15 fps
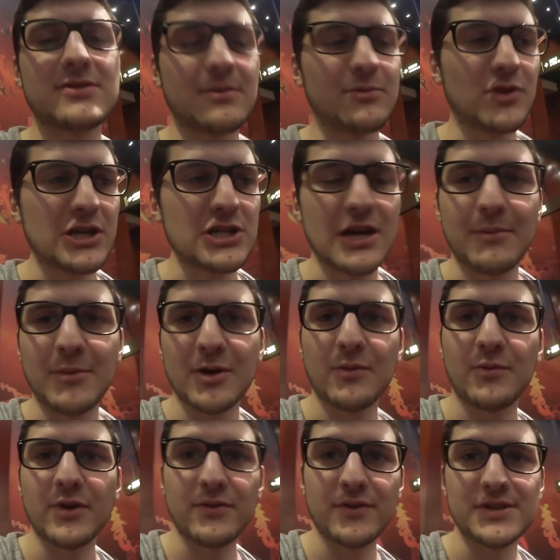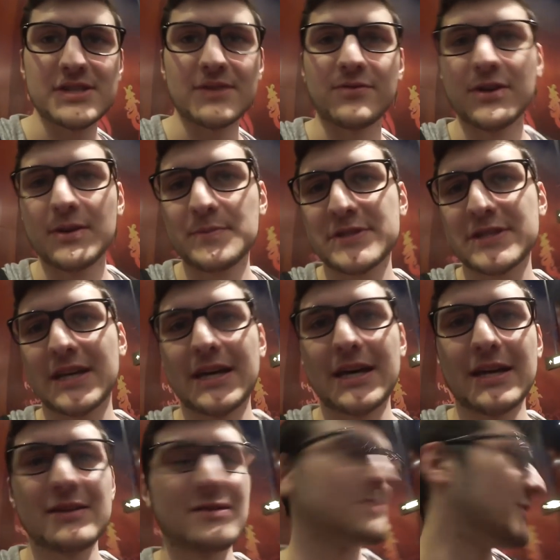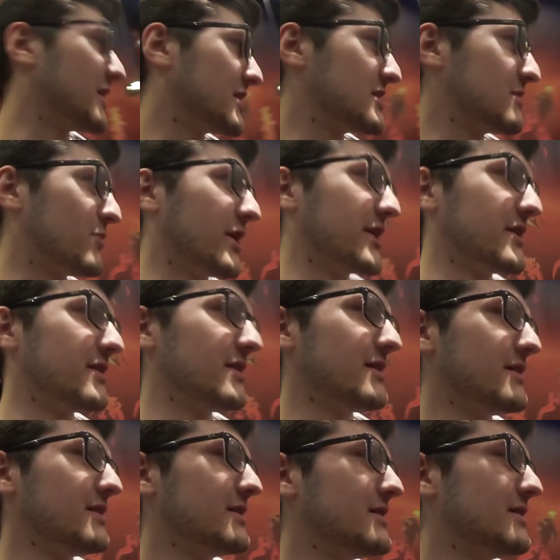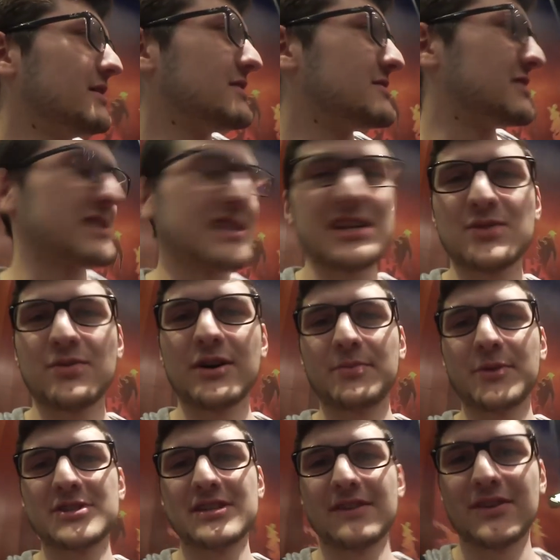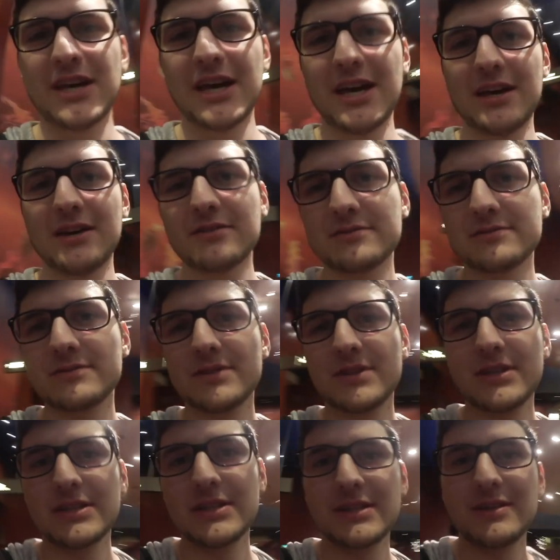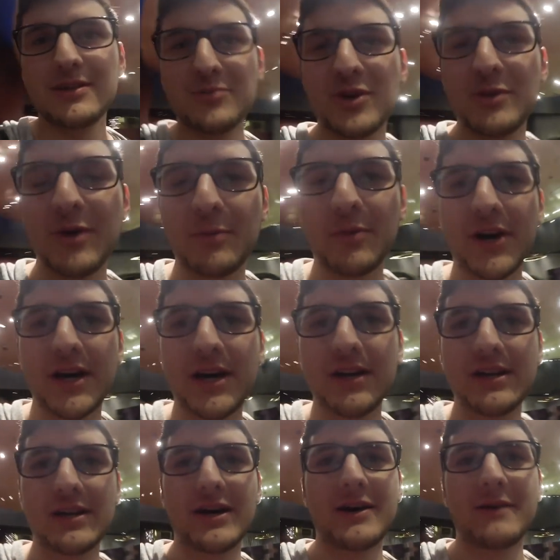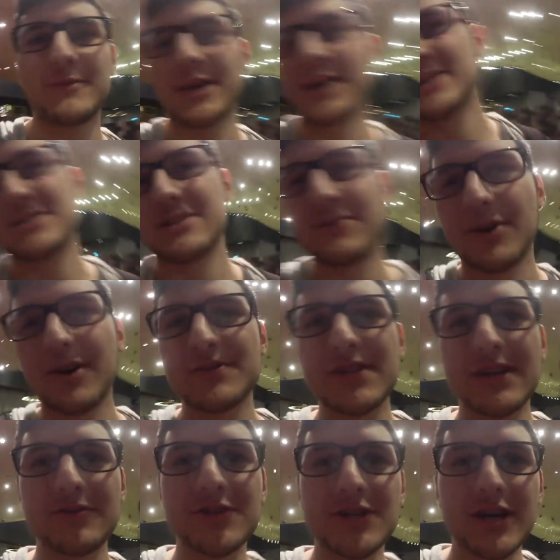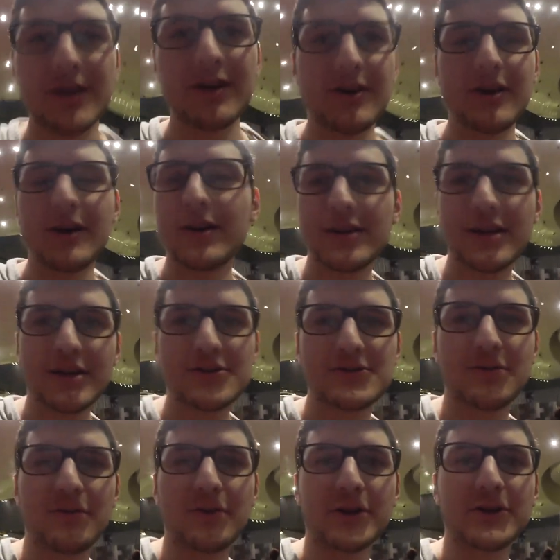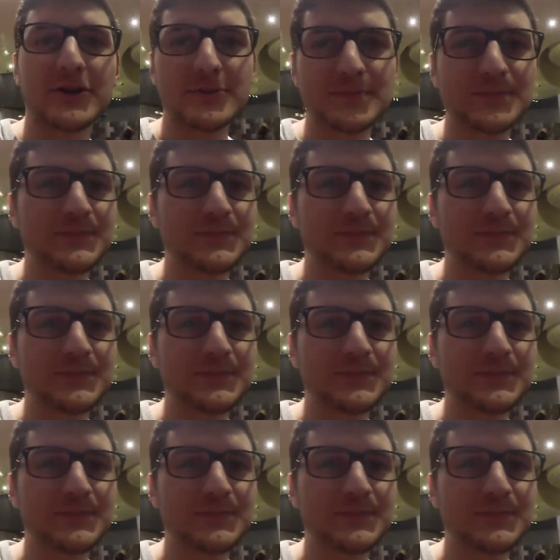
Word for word: so some rejamming, hopefully win some flips and make a deep run. There's like twelve point seven K, pretty big buy-in, um, the guys have obviously have a share, and yeah, let's hope we run good.